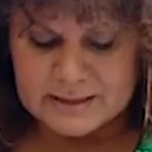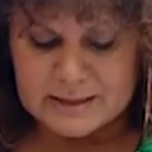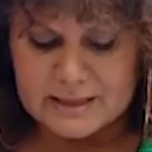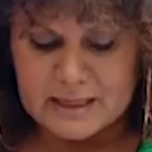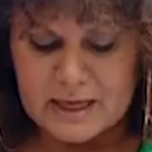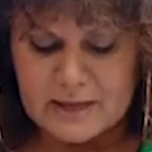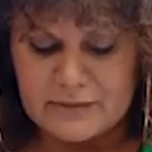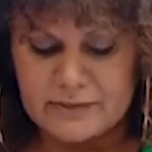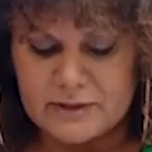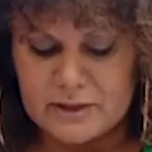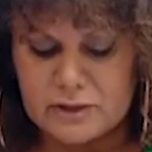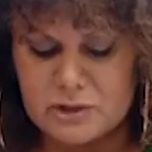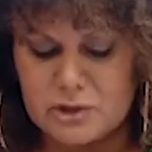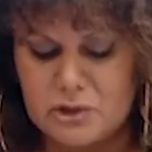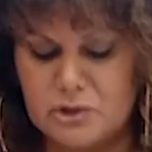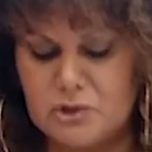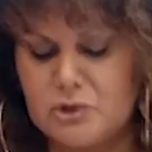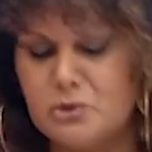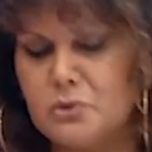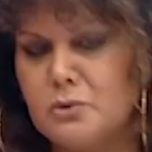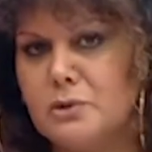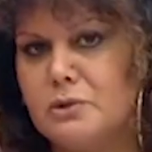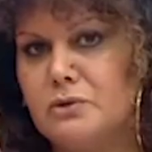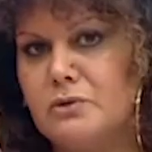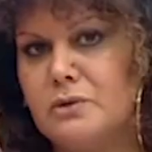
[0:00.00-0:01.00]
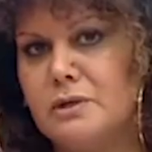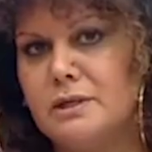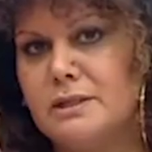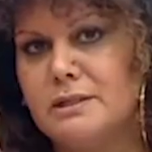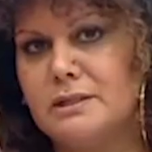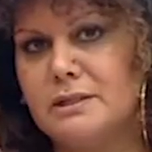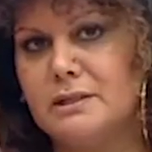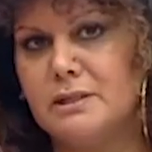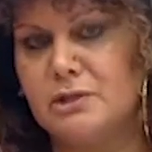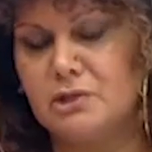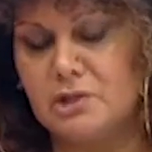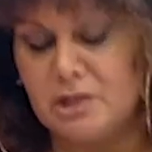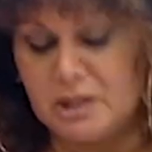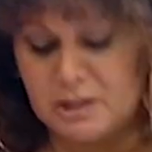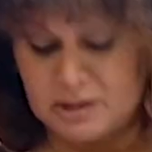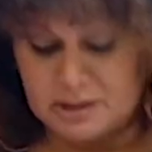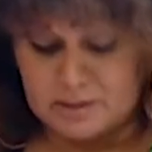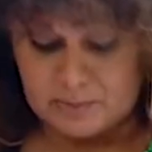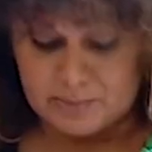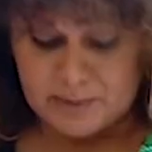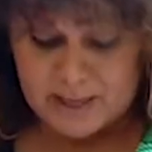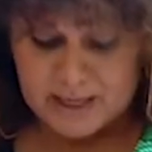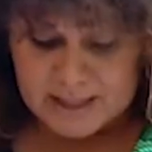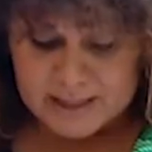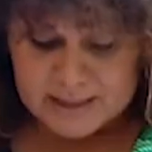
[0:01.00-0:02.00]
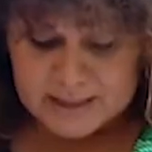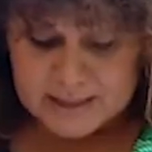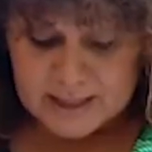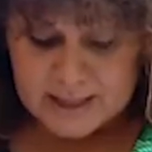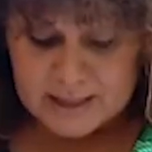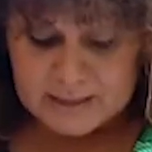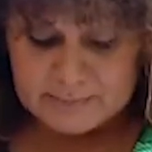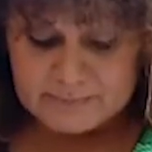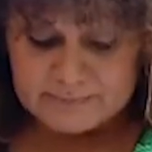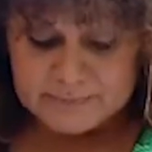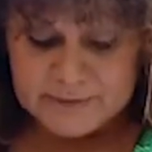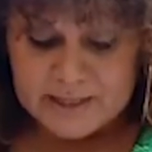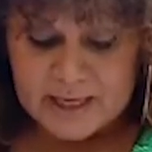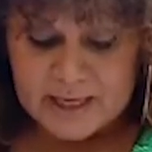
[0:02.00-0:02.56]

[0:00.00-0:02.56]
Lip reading: nothing new to address the gender pay gap,